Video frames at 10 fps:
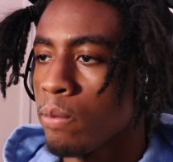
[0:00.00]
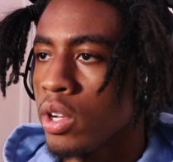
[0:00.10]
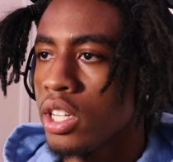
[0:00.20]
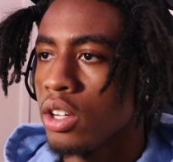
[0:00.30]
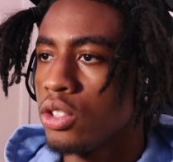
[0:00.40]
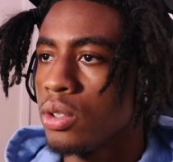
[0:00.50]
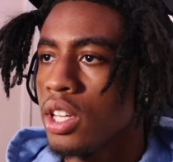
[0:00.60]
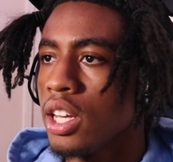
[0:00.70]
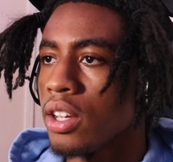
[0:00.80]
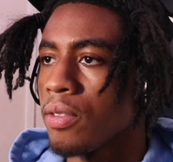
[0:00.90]
What he don't you
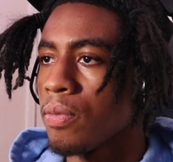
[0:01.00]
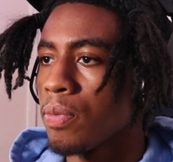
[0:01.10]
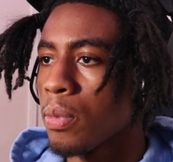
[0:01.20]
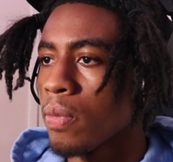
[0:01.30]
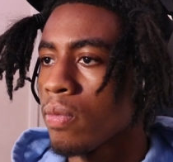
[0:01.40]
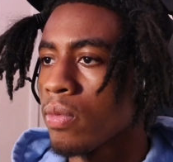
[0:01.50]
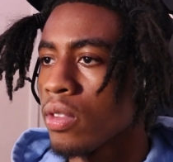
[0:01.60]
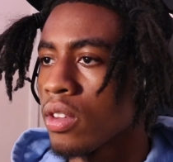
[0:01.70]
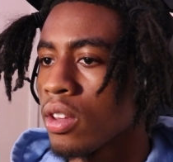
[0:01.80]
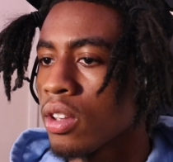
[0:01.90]
get?
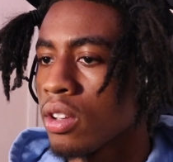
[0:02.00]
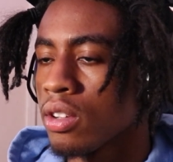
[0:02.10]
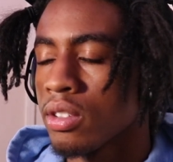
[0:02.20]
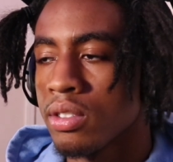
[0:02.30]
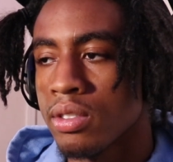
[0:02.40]
Oh!